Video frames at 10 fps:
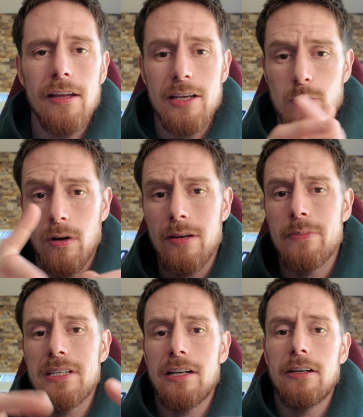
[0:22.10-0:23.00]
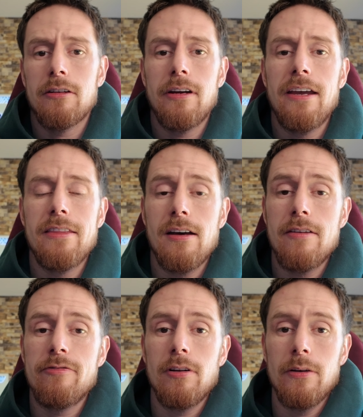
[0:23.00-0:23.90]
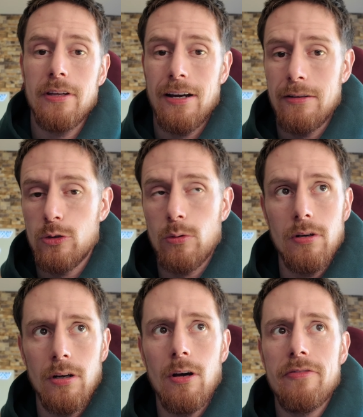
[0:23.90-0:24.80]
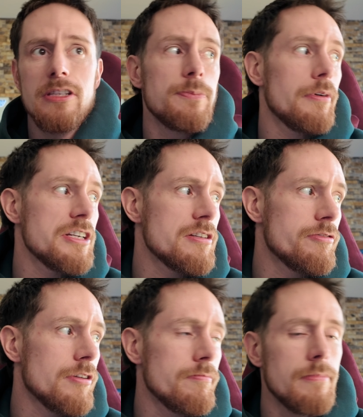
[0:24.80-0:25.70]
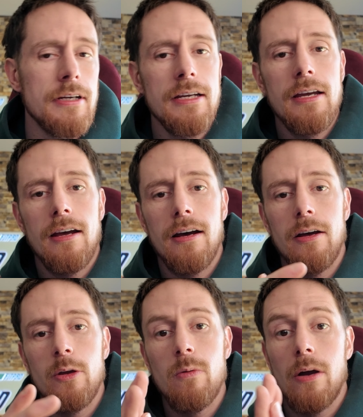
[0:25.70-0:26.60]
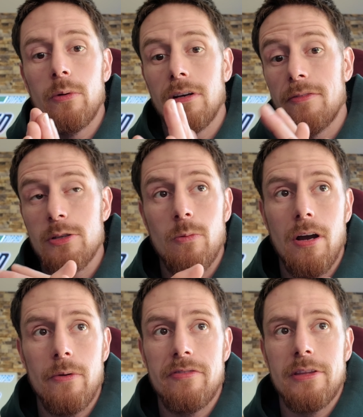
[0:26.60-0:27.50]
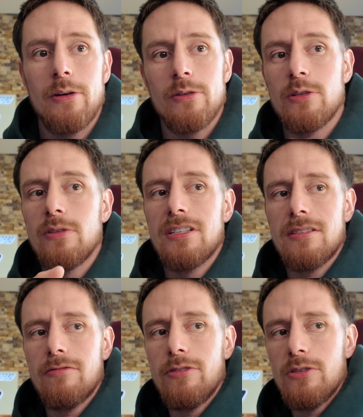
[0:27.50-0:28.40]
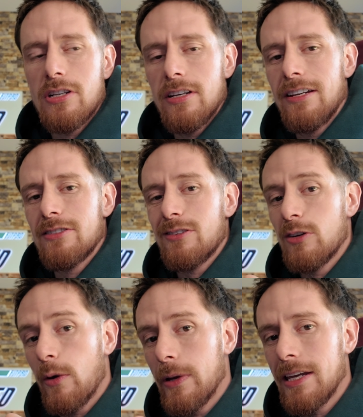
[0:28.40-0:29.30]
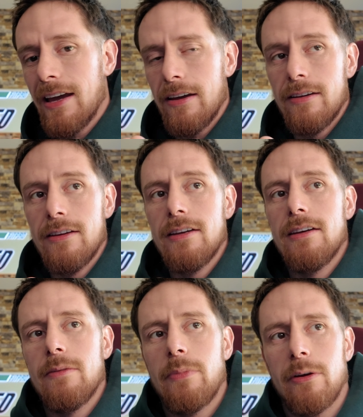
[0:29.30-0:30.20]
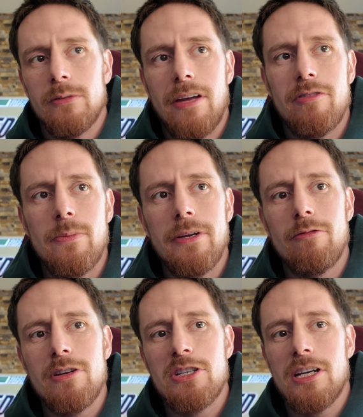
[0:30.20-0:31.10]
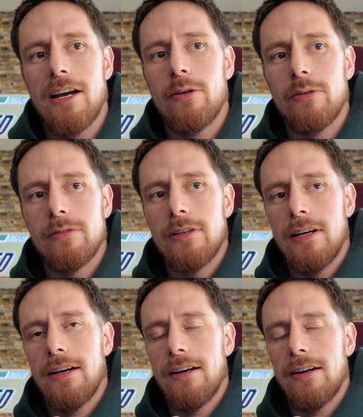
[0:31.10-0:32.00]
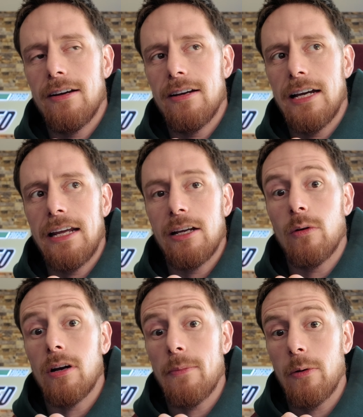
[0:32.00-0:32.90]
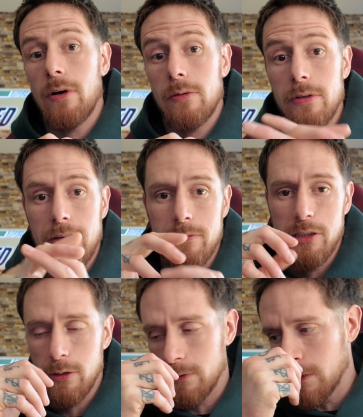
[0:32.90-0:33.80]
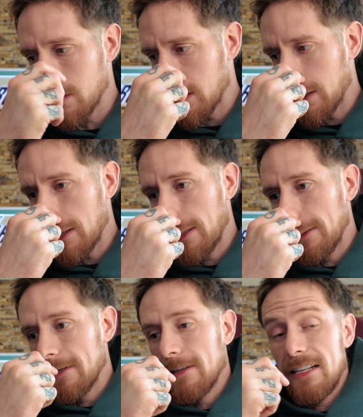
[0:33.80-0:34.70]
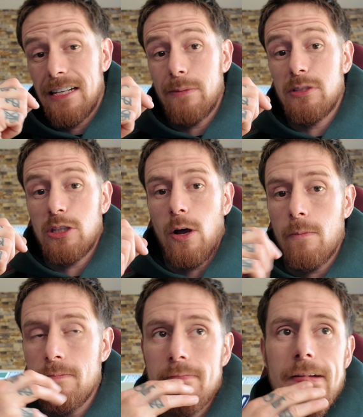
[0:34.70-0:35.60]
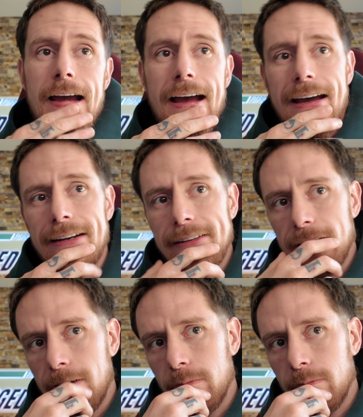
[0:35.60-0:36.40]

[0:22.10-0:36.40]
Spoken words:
there's one in particular creator that I follow that I draw a lot of inspiration from, who I would love to work with in the not too distant future. He doesn't know it yet, but I'll definitely be reaching out and inquiring about working with him soon. His name's Tom, and